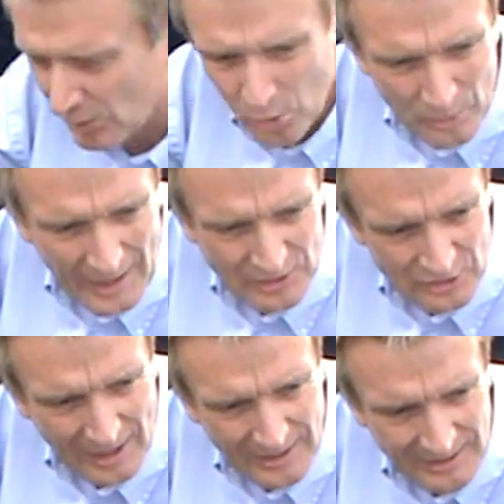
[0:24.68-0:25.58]
all that is
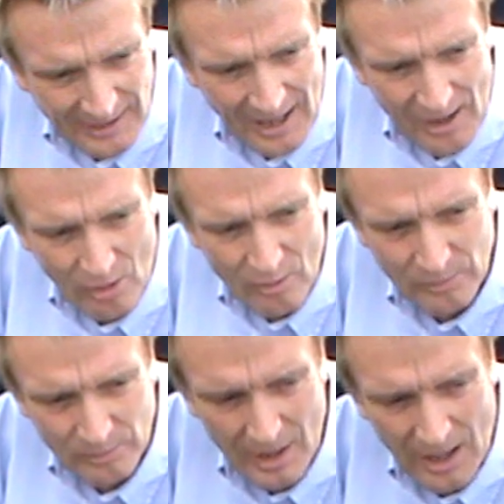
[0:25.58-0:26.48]
taken care of
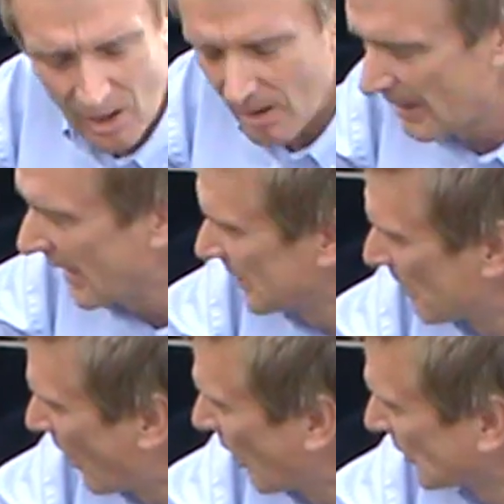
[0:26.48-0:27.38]
in the
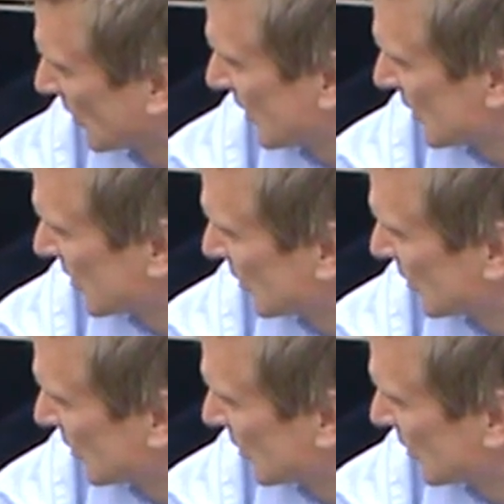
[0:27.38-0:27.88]
pods, which we'll